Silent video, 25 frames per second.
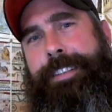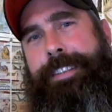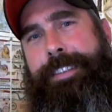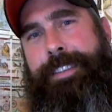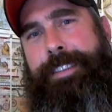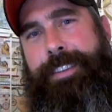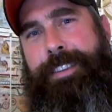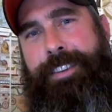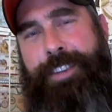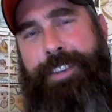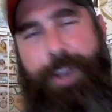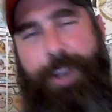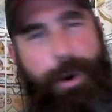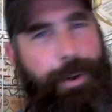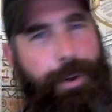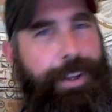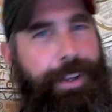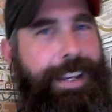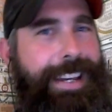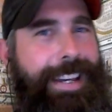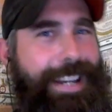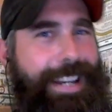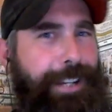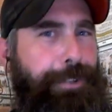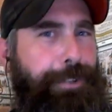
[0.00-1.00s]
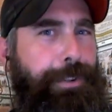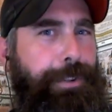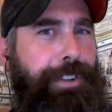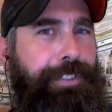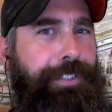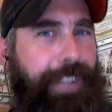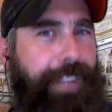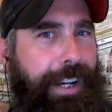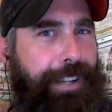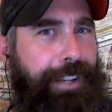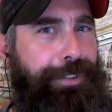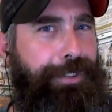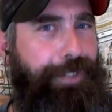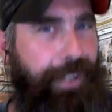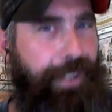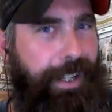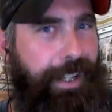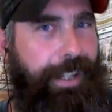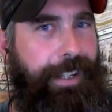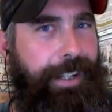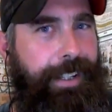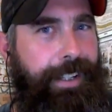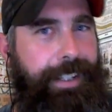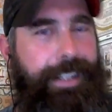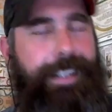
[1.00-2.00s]
the only ignorance I
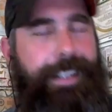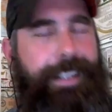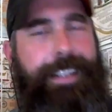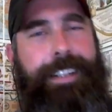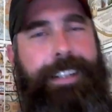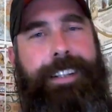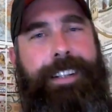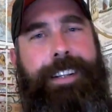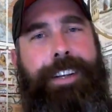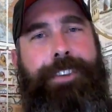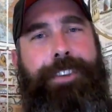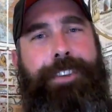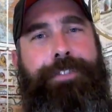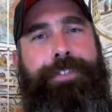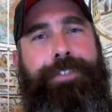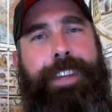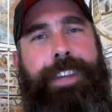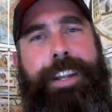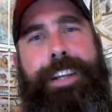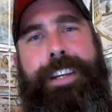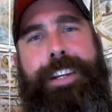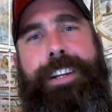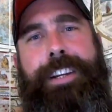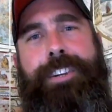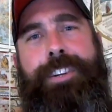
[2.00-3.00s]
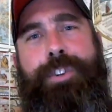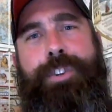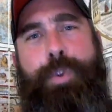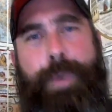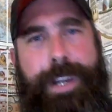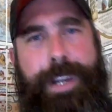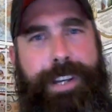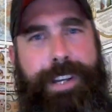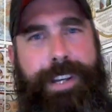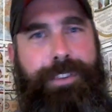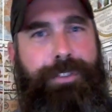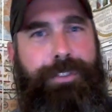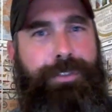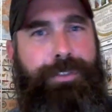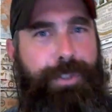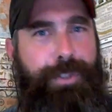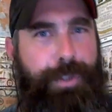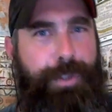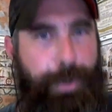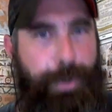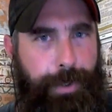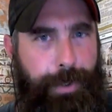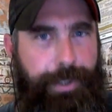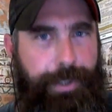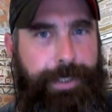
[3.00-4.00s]
see is sitting in Queens, New
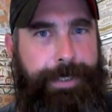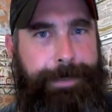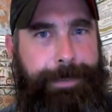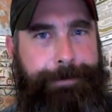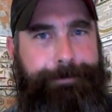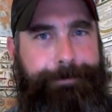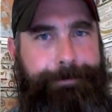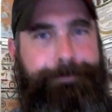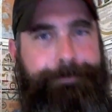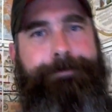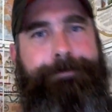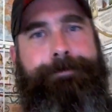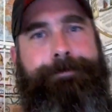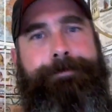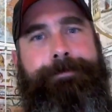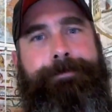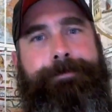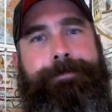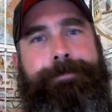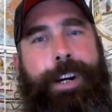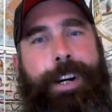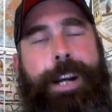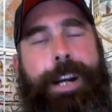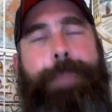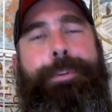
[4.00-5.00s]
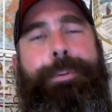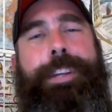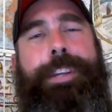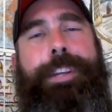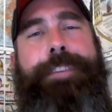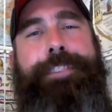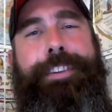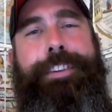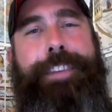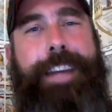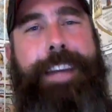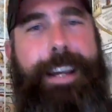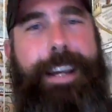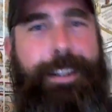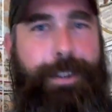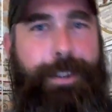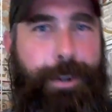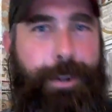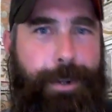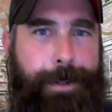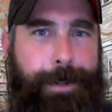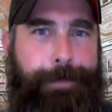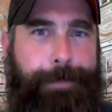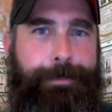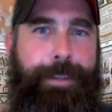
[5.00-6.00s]
York. All right, we'll leave it at that. Go
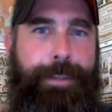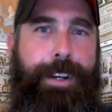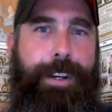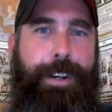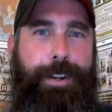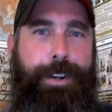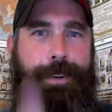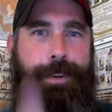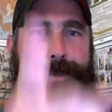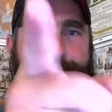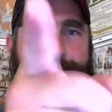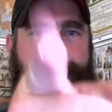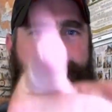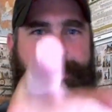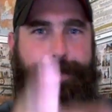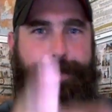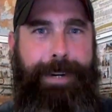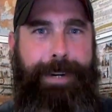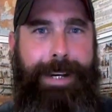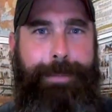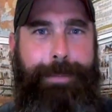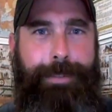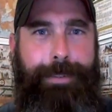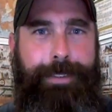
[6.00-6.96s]
home read your Bible.